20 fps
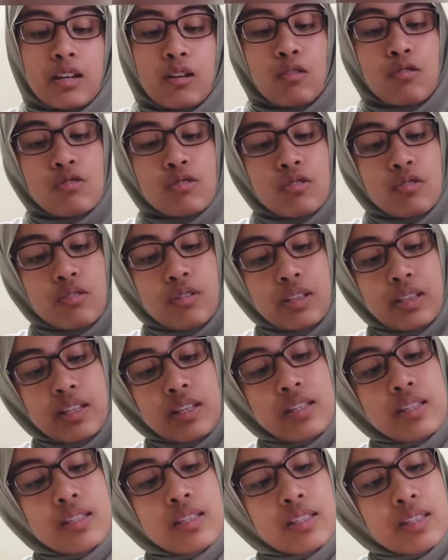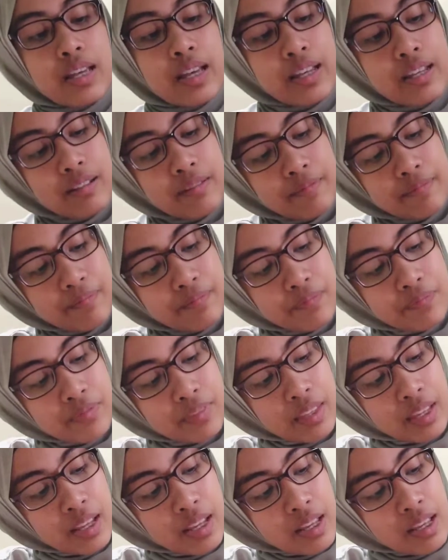and also at the inside,
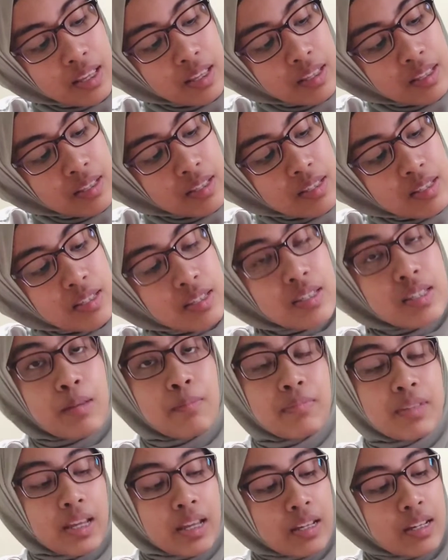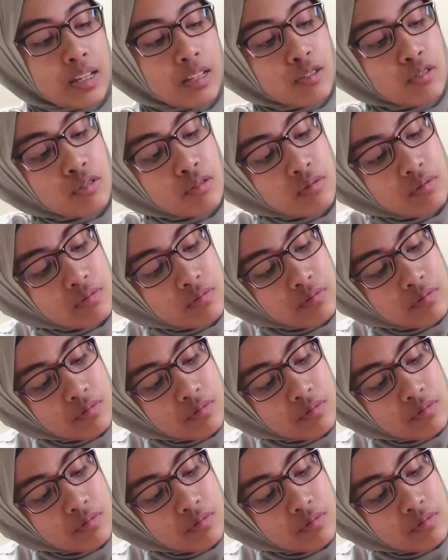same technique too.